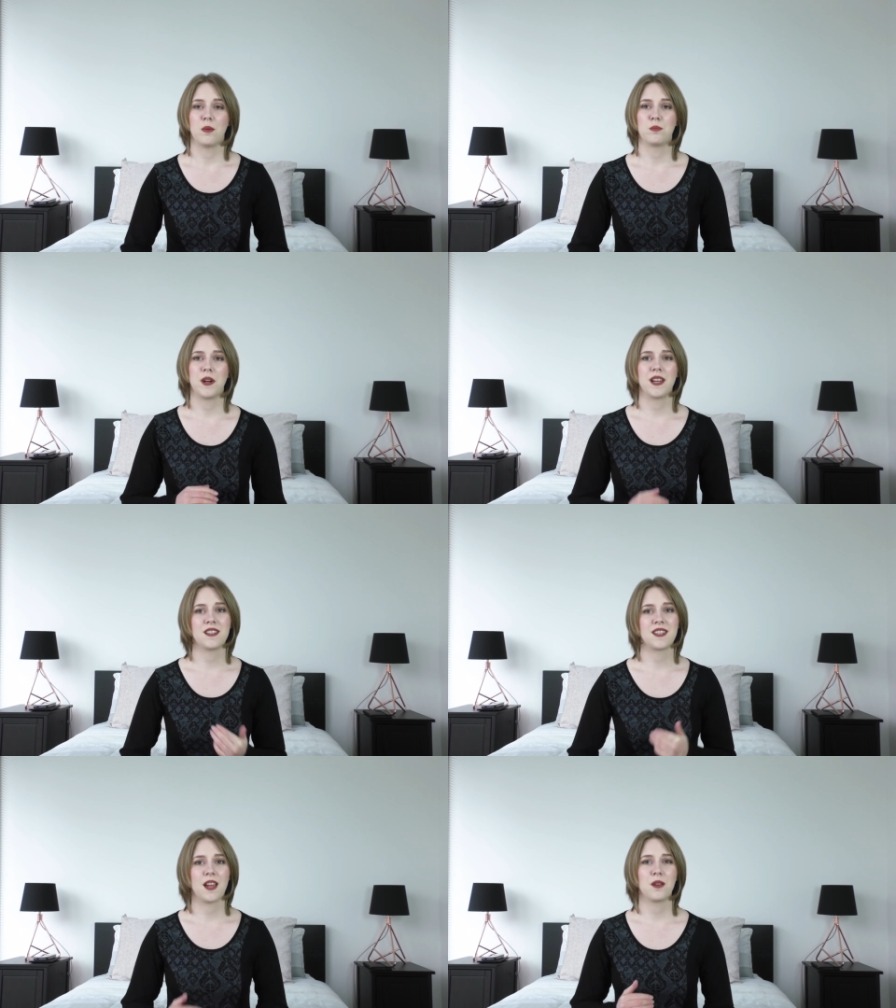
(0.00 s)
break
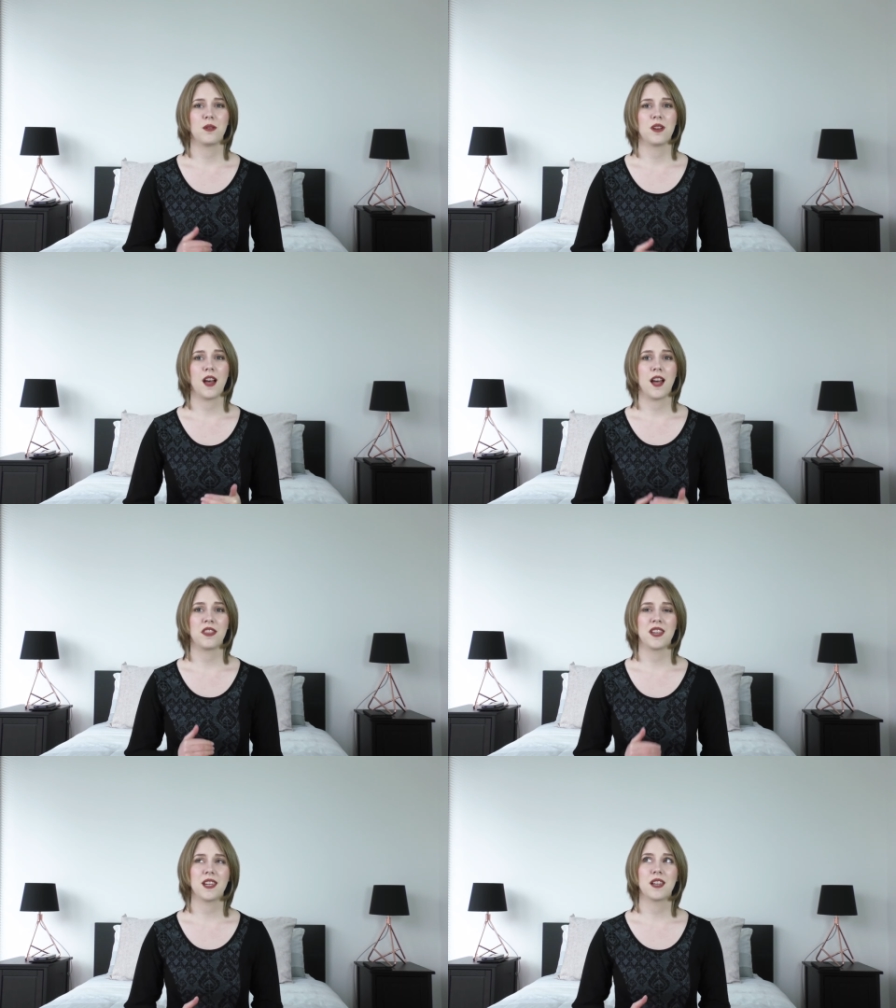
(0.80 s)
it down. I
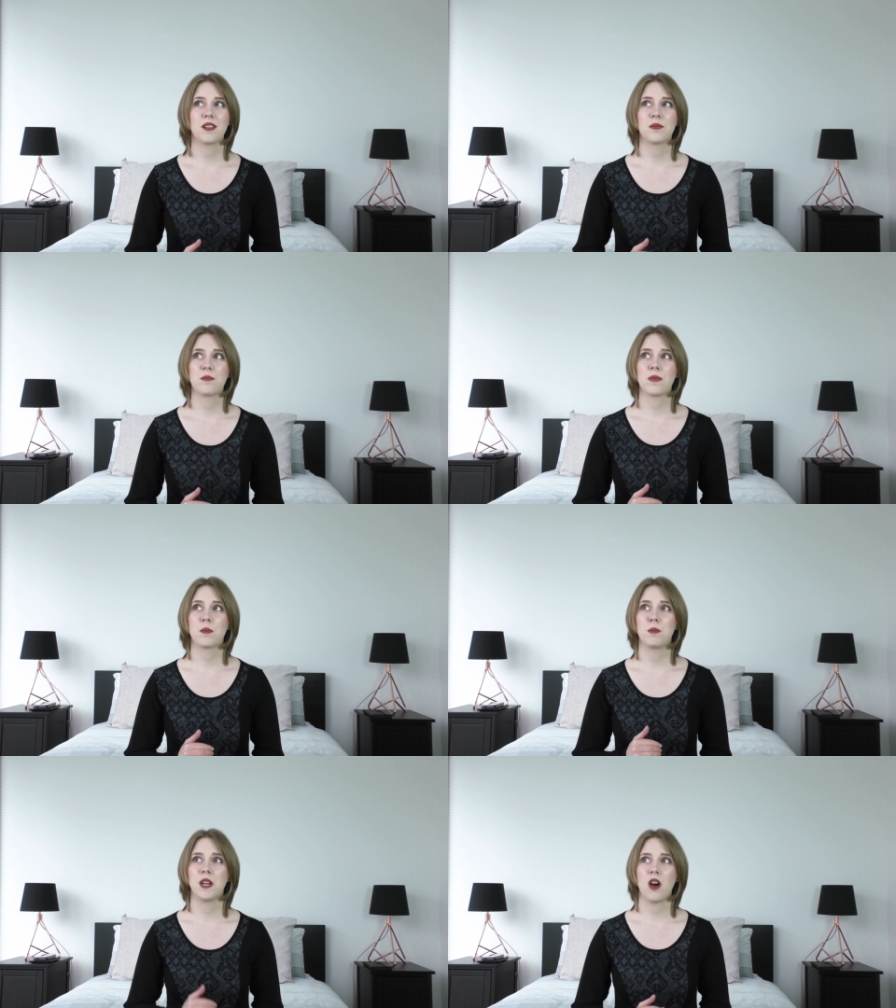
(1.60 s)
think
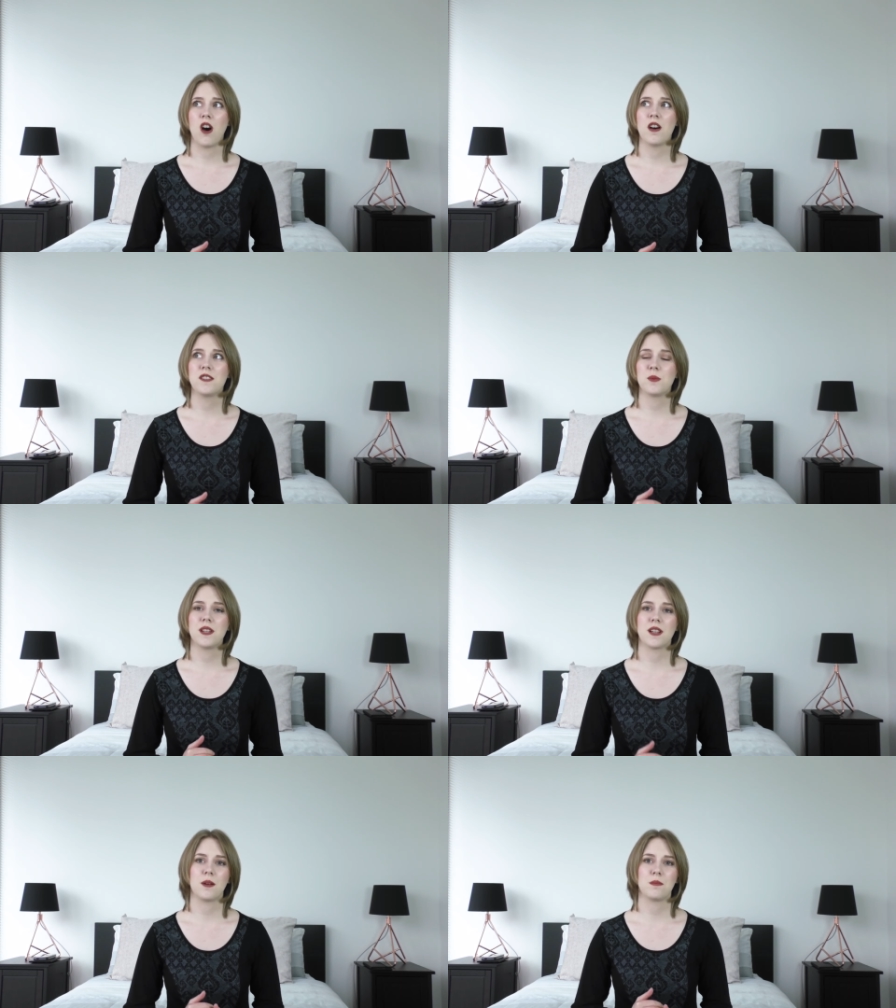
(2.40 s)
because when
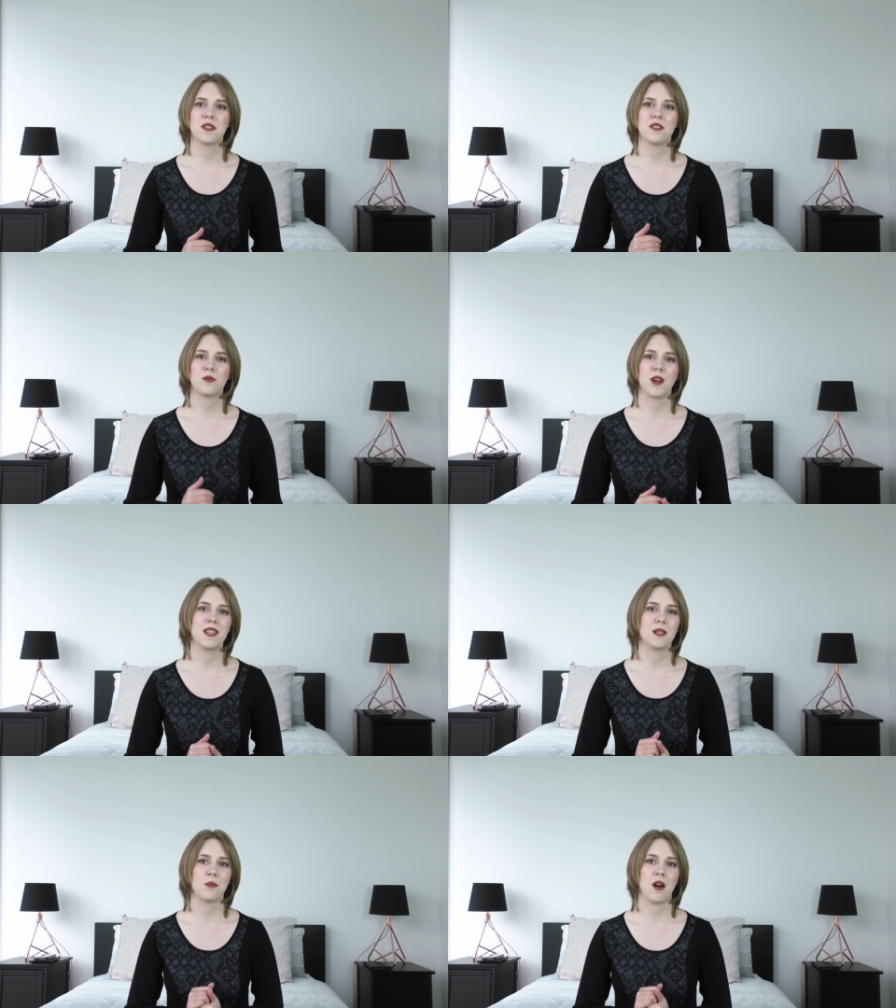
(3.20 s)
it comes to the
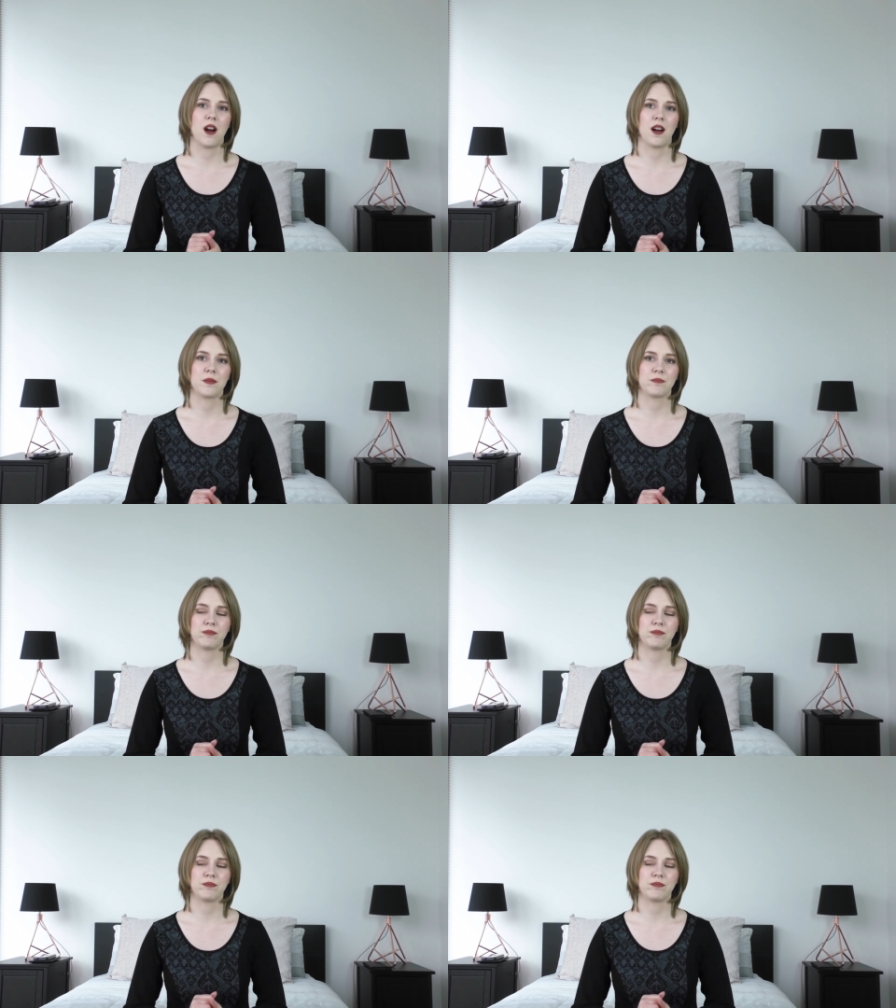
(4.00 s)
writing part,